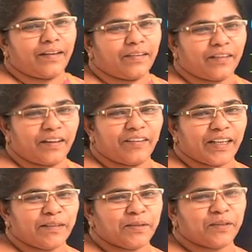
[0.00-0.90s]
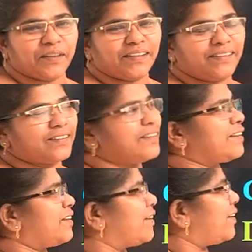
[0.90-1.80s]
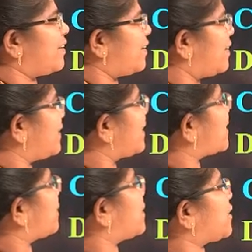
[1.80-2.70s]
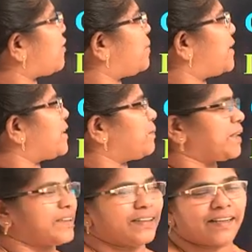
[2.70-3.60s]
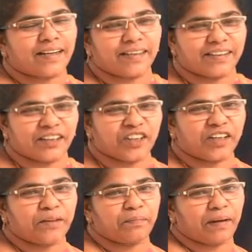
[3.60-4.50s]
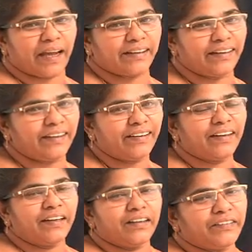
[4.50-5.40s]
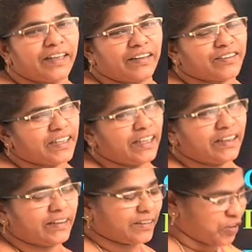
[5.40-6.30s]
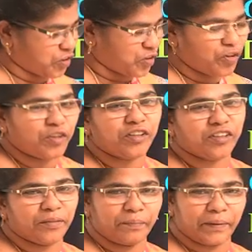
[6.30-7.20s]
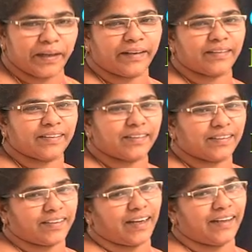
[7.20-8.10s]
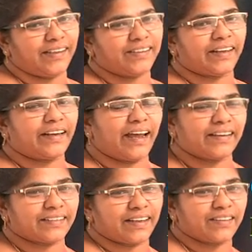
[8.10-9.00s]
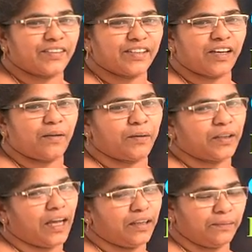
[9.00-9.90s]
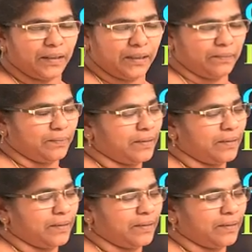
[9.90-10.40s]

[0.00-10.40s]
Welcome students. In the subject of building material construction and planning, we have seen stones, bricks, tiles, and last class we saw about the aluminium.